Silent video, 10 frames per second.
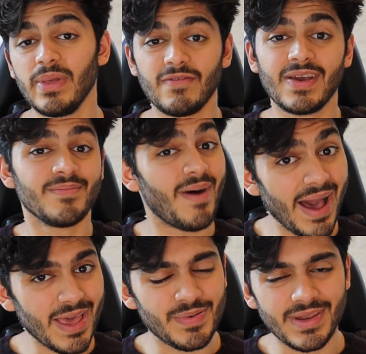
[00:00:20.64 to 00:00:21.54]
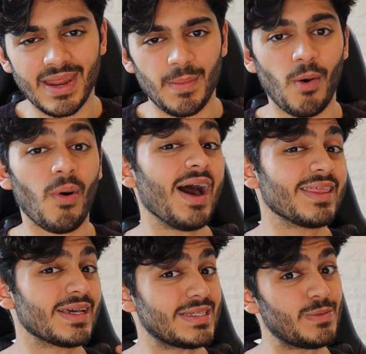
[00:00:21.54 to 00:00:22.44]
I'll be giving my opinion about what I
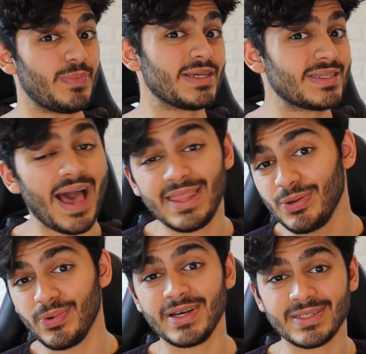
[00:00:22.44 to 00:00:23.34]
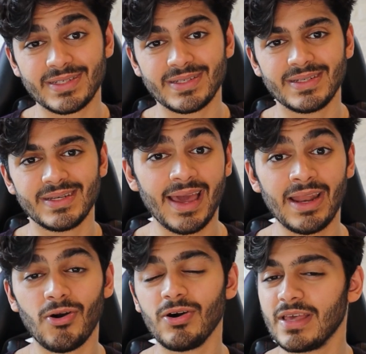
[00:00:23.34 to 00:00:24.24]
think is the best and the worst. Again,
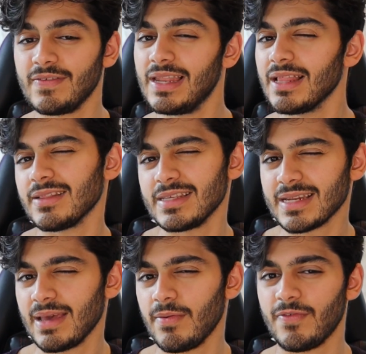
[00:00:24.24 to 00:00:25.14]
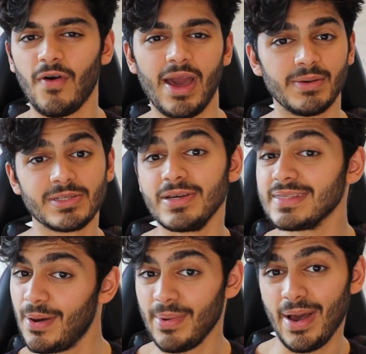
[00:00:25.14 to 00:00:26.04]
I've got to give a little disclaimer before anyone starts
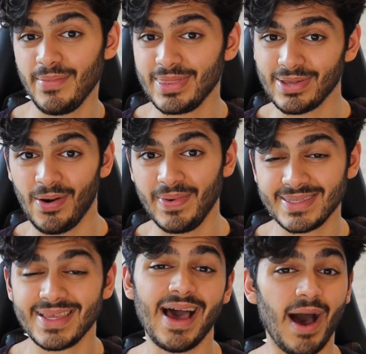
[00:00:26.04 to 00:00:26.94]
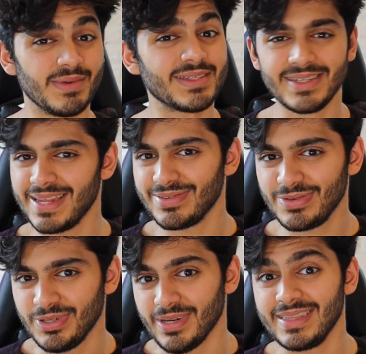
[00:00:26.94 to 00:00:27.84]
coming at me in the comments. I'm just a dental
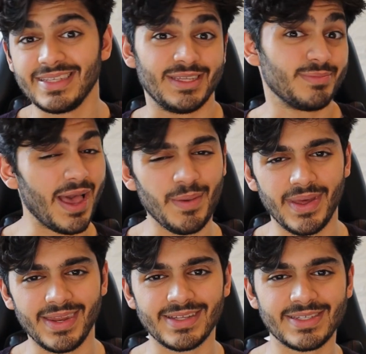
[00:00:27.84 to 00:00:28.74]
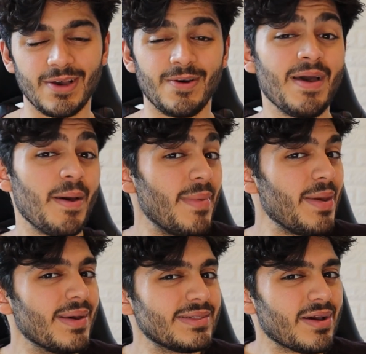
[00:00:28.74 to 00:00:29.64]
student, this is my opinion, so
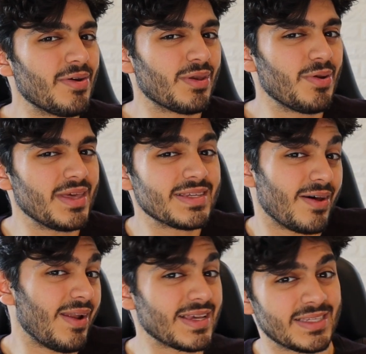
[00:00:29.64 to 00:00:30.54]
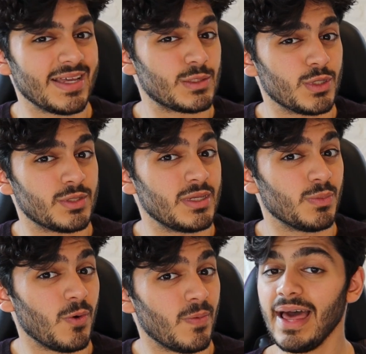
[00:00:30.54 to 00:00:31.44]
maybe as I go through things, I'll like certain specialties
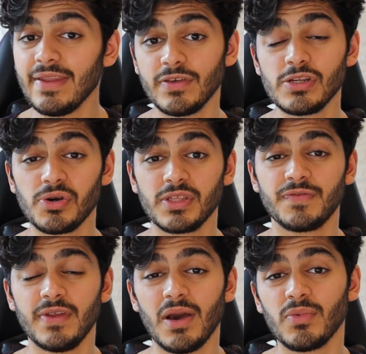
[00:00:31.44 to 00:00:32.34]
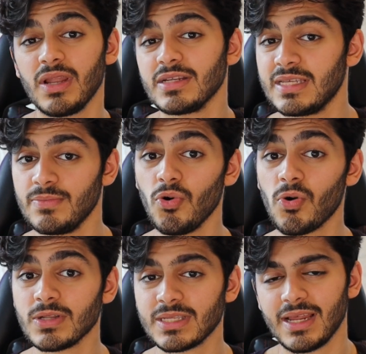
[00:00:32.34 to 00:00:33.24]
more. And if you enjoy this video and would like to see more
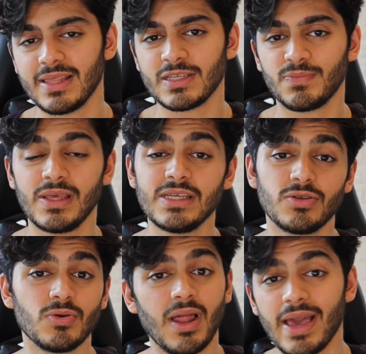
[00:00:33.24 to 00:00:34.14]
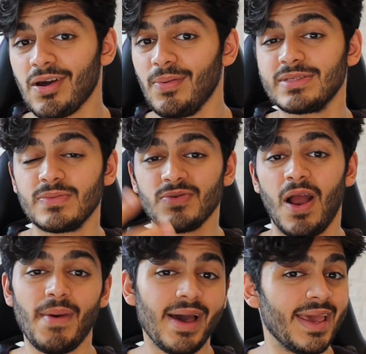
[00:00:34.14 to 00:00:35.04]
content like this, please do like, comment,
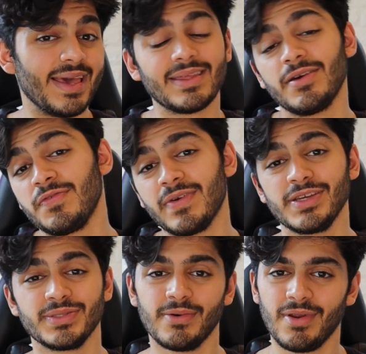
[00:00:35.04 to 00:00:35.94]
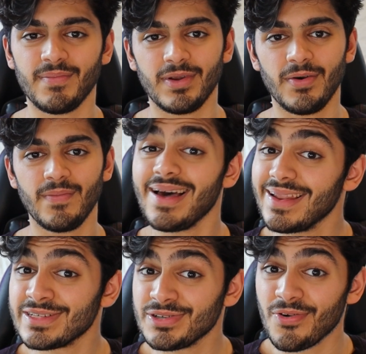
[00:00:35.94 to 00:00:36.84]
subscribe, and hit that notification bell down below. Now
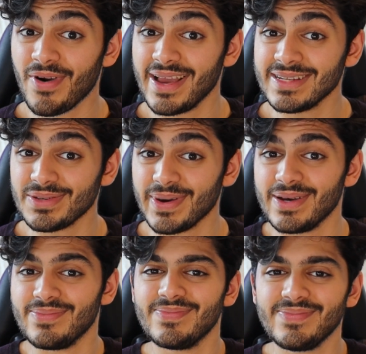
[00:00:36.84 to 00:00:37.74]
let's drill right into it.